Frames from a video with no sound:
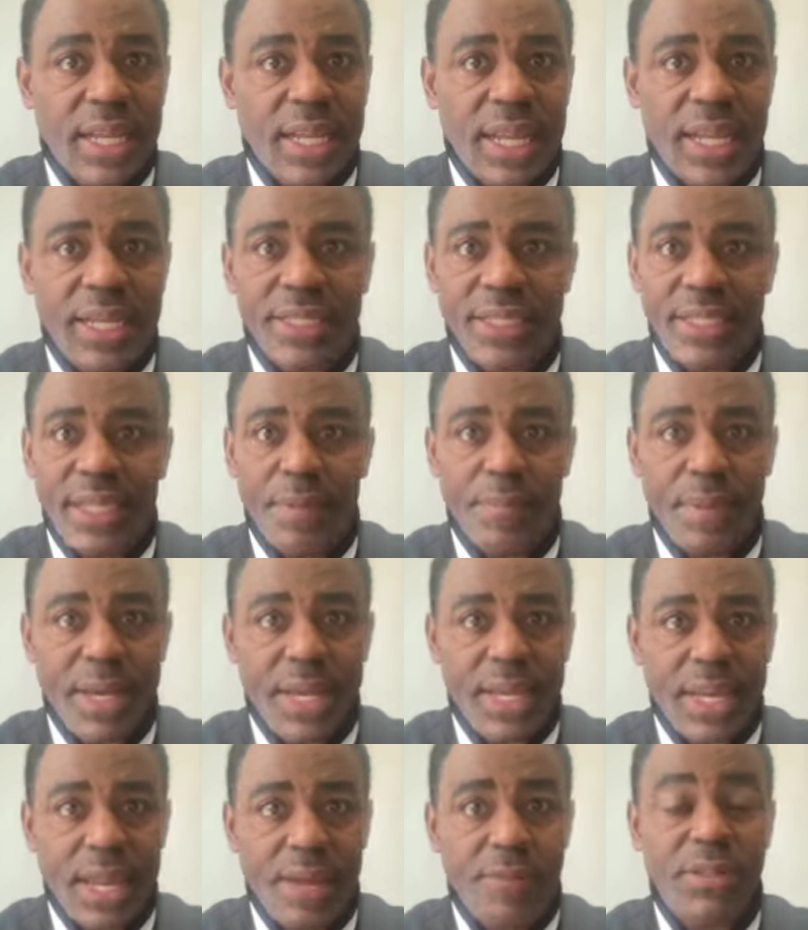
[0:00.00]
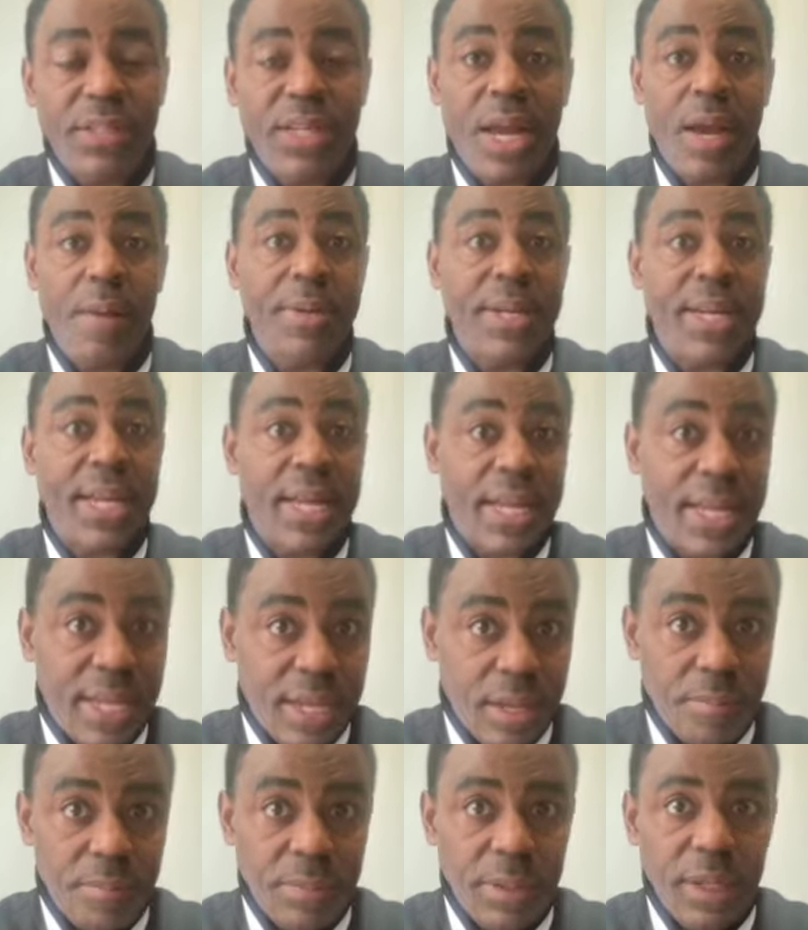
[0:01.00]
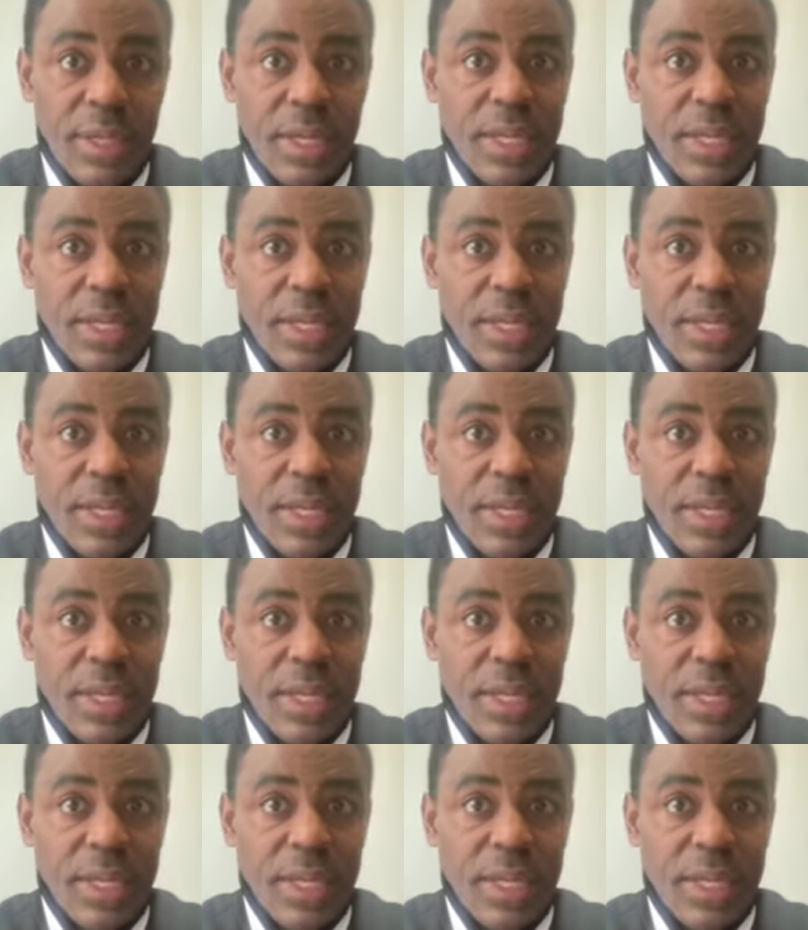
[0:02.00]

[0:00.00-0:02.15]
Like I said, man, they was coming at him.